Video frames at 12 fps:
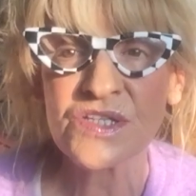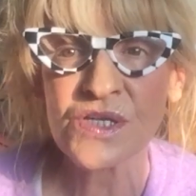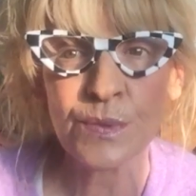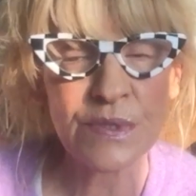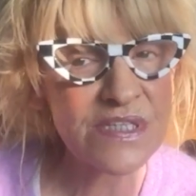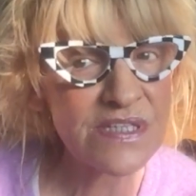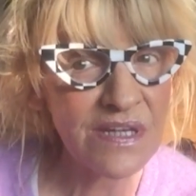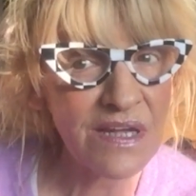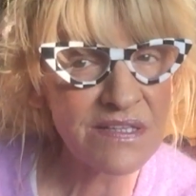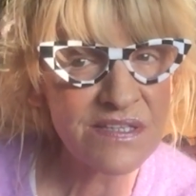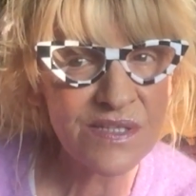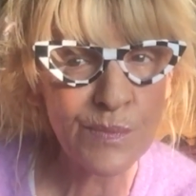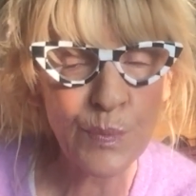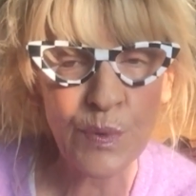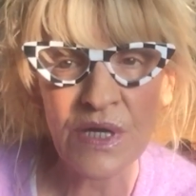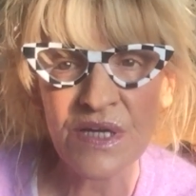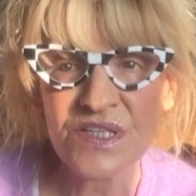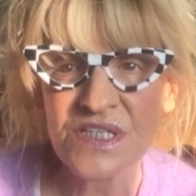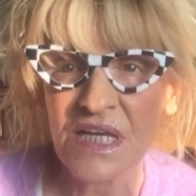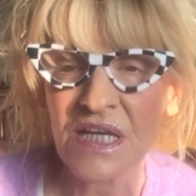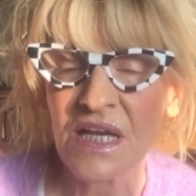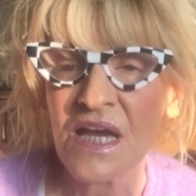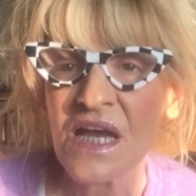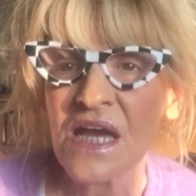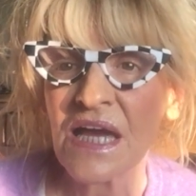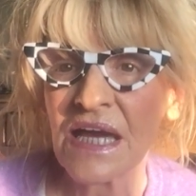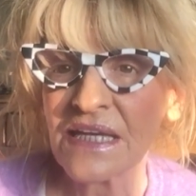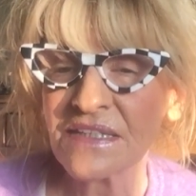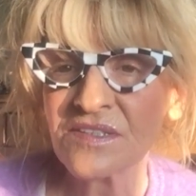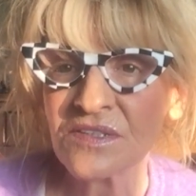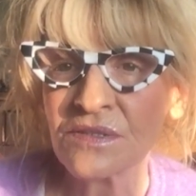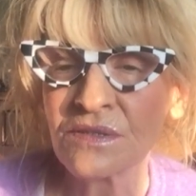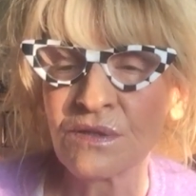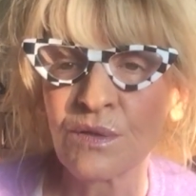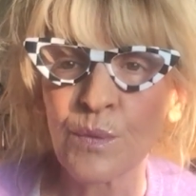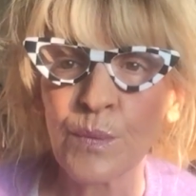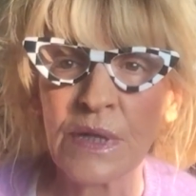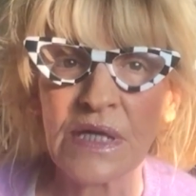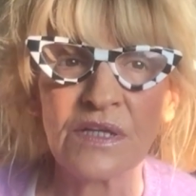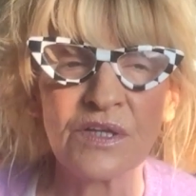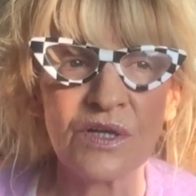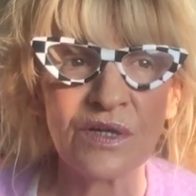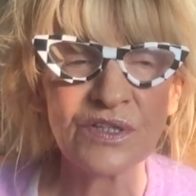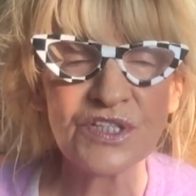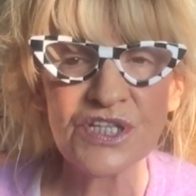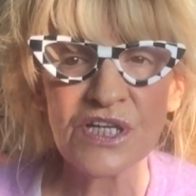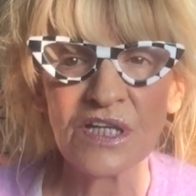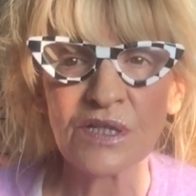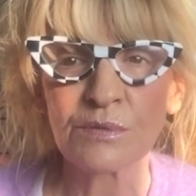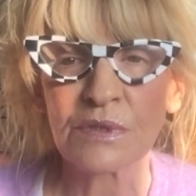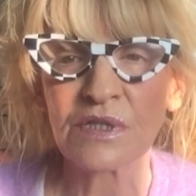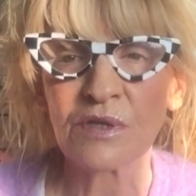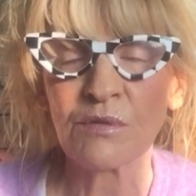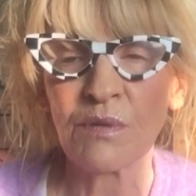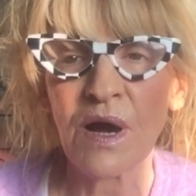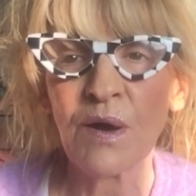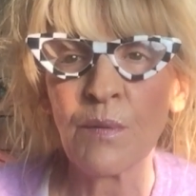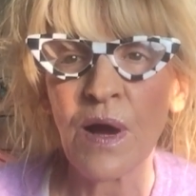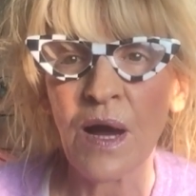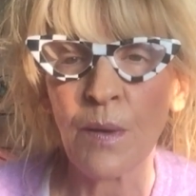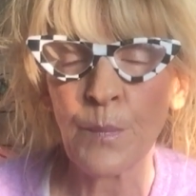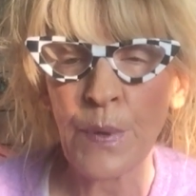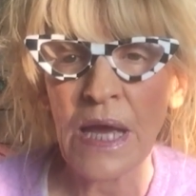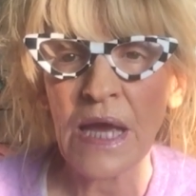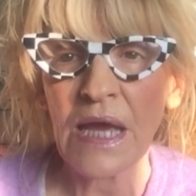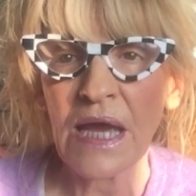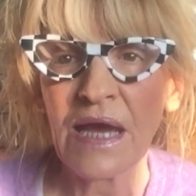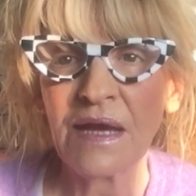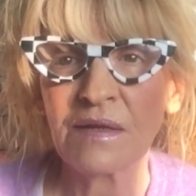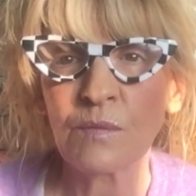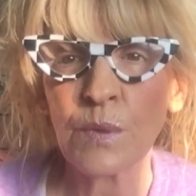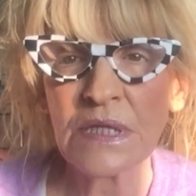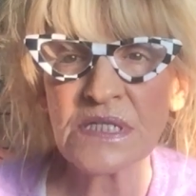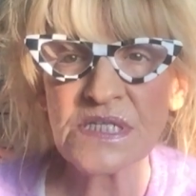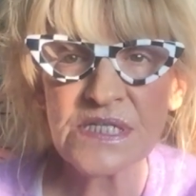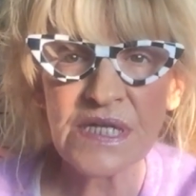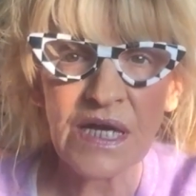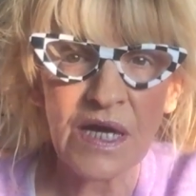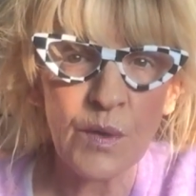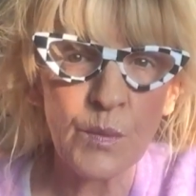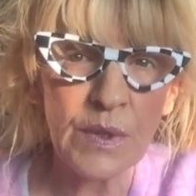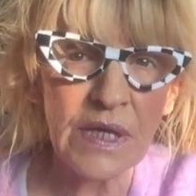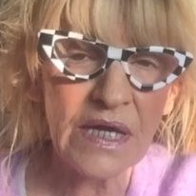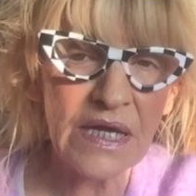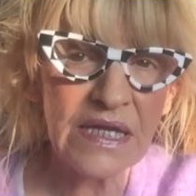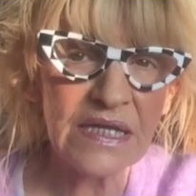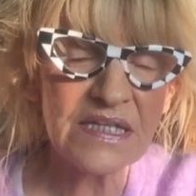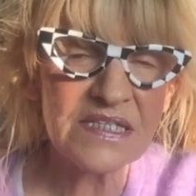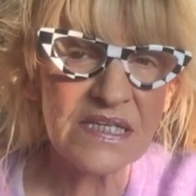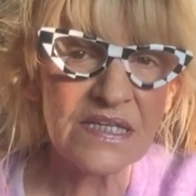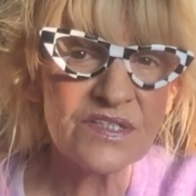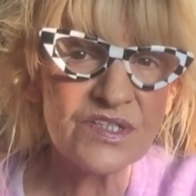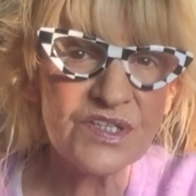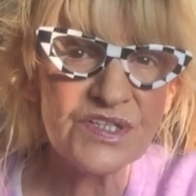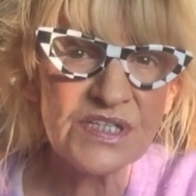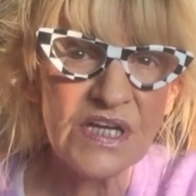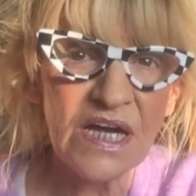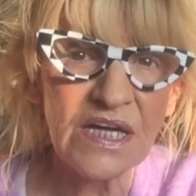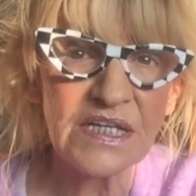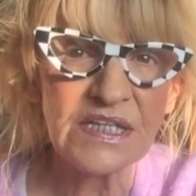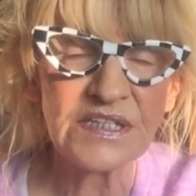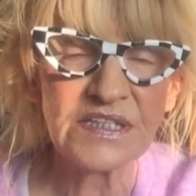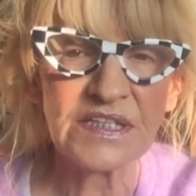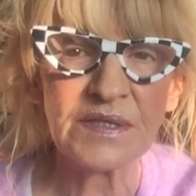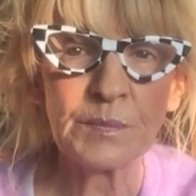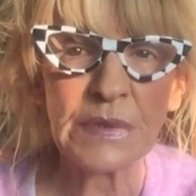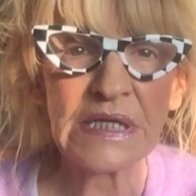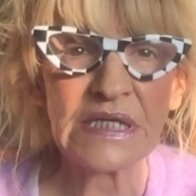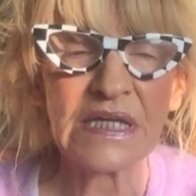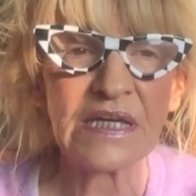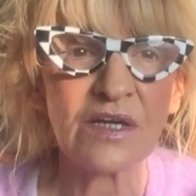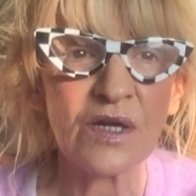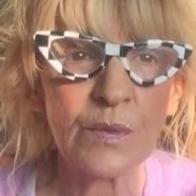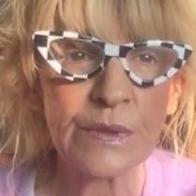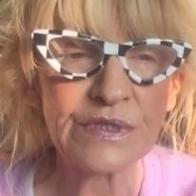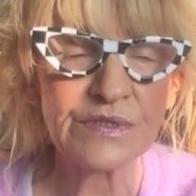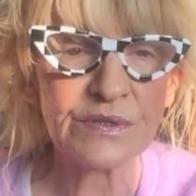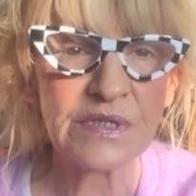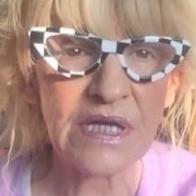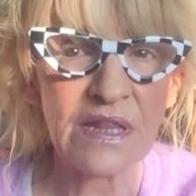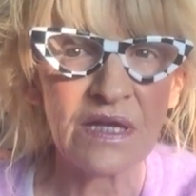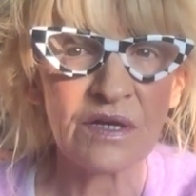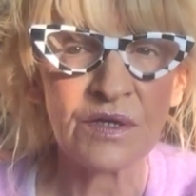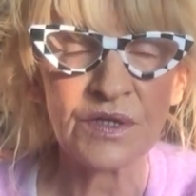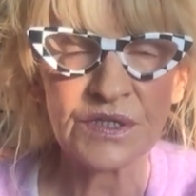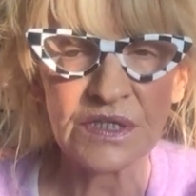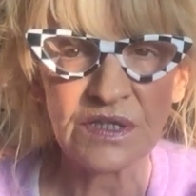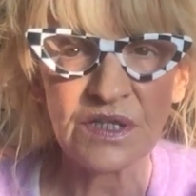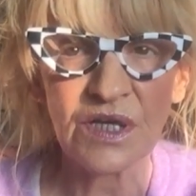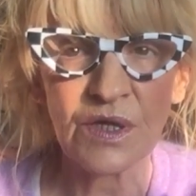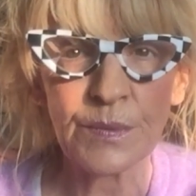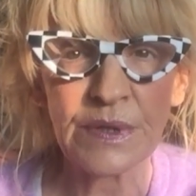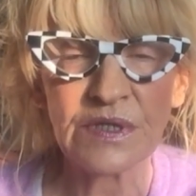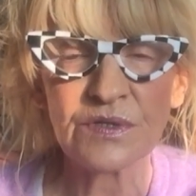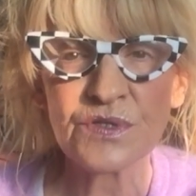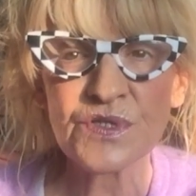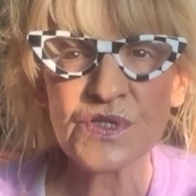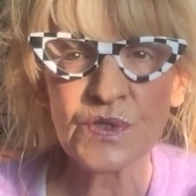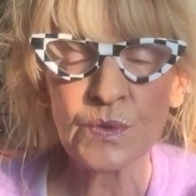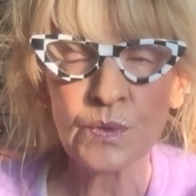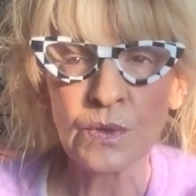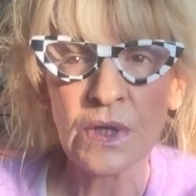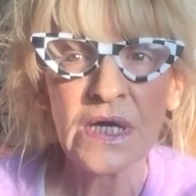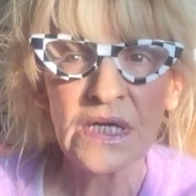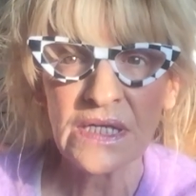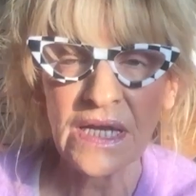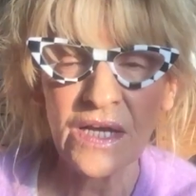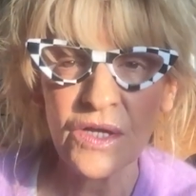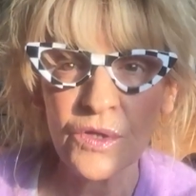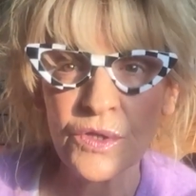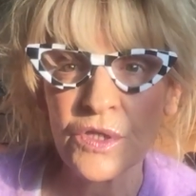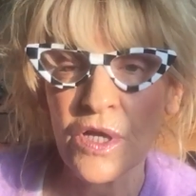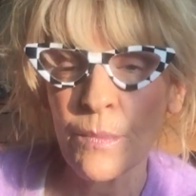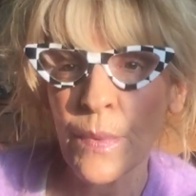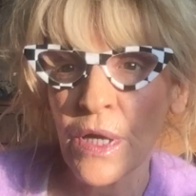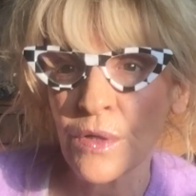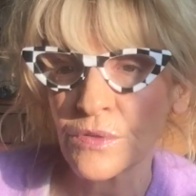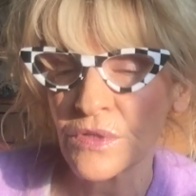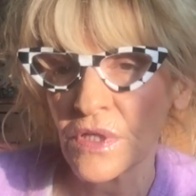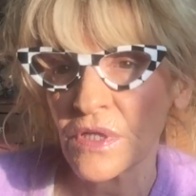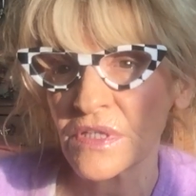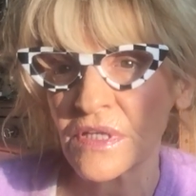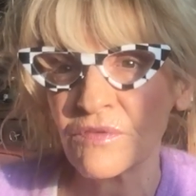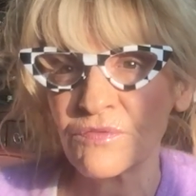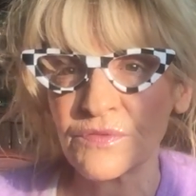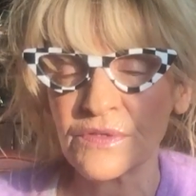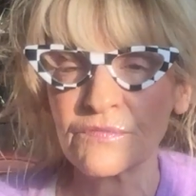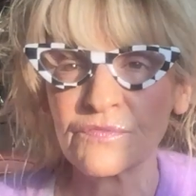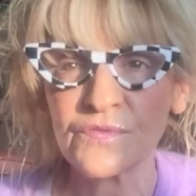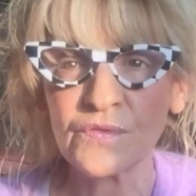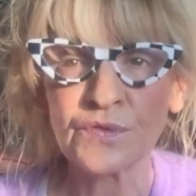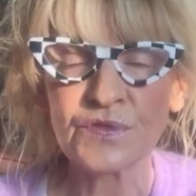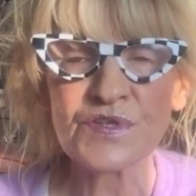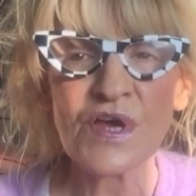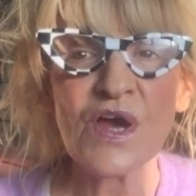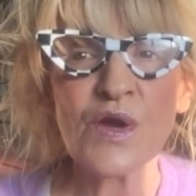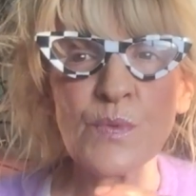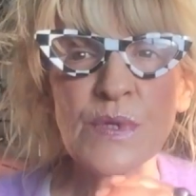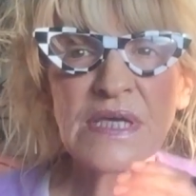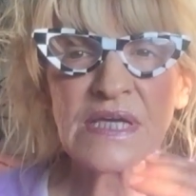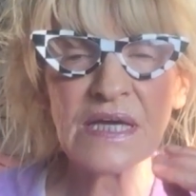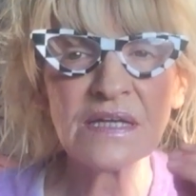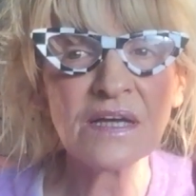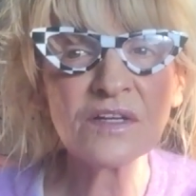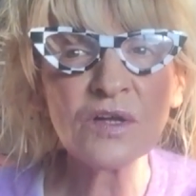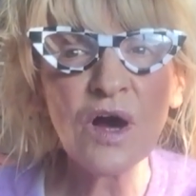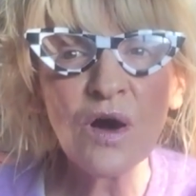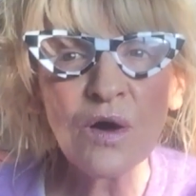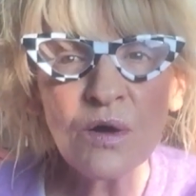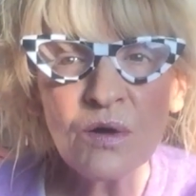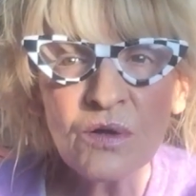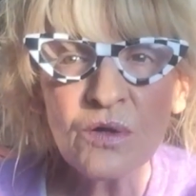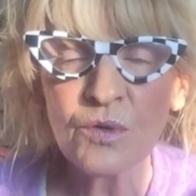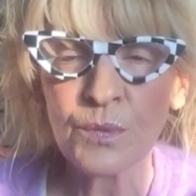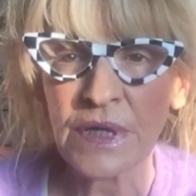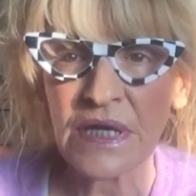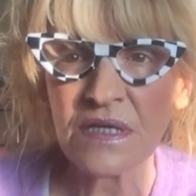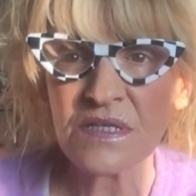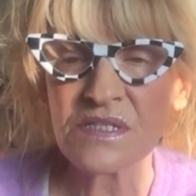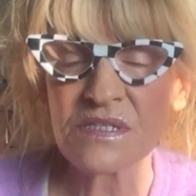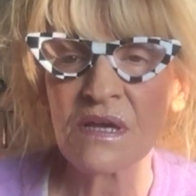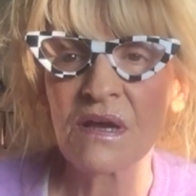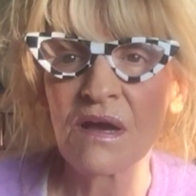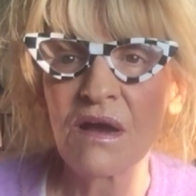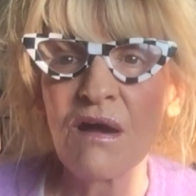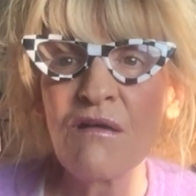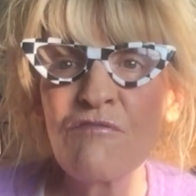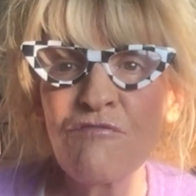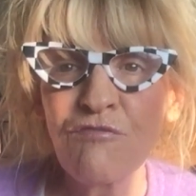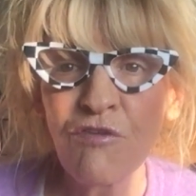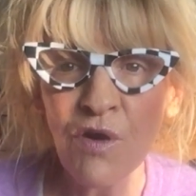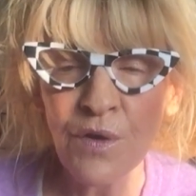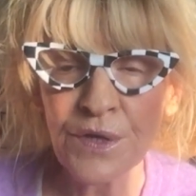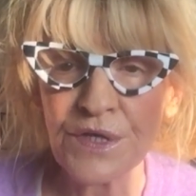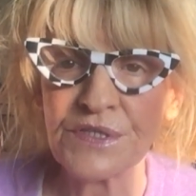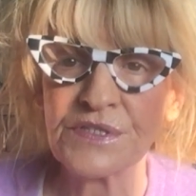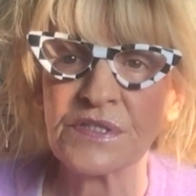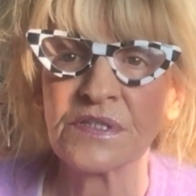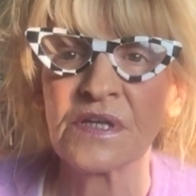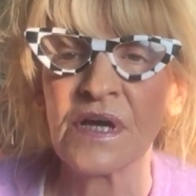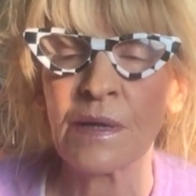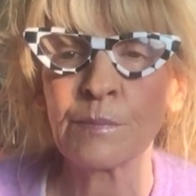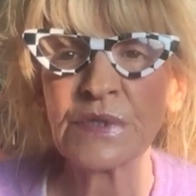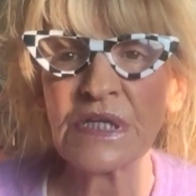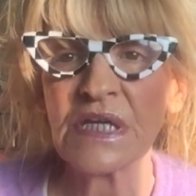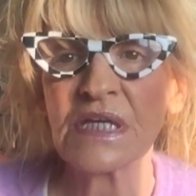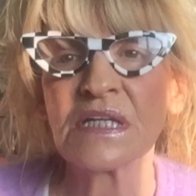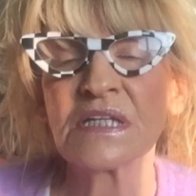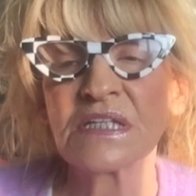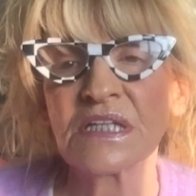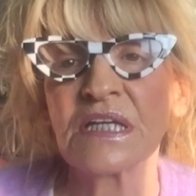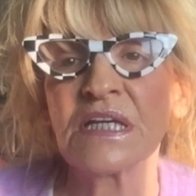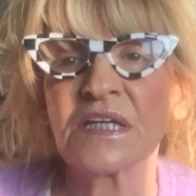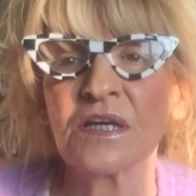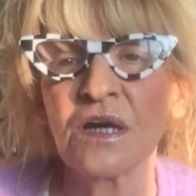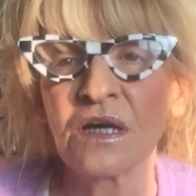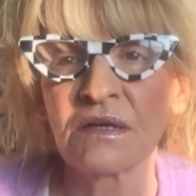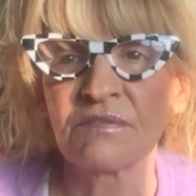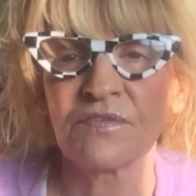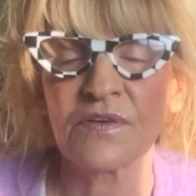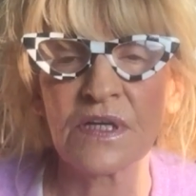so it's not surprising at all when young children grow up, and once they are released in society, meaning going to kindergarten, going to school, they learn about different foods. We cannot always avoid them the intake of